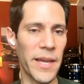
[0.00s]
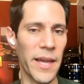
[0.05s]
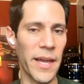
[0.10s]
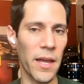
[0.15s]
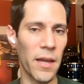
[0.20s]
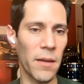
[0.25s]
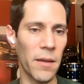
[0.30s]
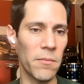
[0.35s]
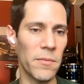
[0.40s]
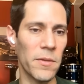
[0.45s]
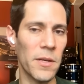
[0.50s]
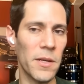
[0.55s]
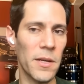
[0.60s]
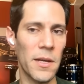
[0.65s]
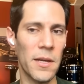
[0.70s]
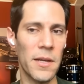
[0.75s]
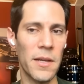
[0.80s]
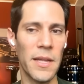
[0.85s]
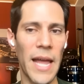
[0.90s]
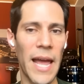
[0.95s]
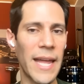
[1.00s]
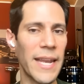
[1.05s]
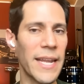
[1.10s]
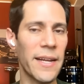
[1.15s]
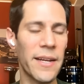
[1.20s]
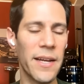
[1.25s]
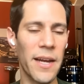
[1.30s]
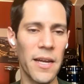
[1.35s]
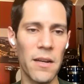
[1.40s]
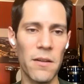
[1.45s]
became
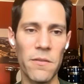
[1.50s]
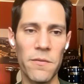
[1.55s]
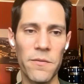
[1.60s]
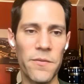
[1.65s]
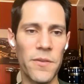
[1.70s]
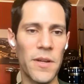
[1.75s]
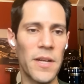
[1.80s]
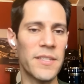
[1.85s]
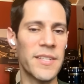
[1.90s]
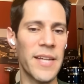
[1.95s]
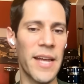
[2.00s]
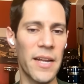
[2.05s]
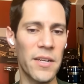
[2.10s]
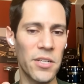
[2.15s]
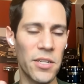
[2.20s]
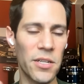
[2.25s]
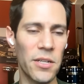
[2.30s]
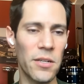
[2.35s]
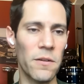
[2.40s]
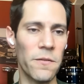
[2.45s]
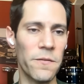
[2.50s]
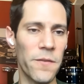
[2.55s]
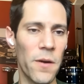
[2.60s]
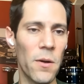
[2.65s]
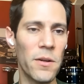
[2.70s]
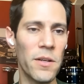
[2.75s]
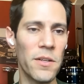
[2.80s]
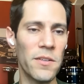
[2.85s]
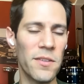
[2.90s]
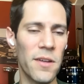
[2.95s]
any kind of attention or
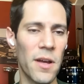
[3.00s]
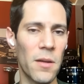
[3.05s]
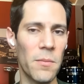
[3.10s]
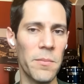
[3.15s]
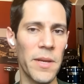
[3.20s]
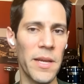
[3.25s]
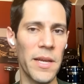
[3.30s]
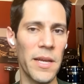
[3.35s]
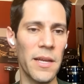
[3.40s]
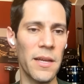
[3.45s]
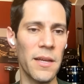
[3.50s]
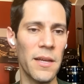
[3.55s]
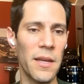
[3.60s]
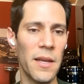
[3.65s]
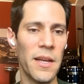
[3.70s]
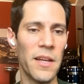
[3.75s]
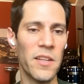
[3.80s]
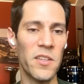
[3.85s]
focus on me,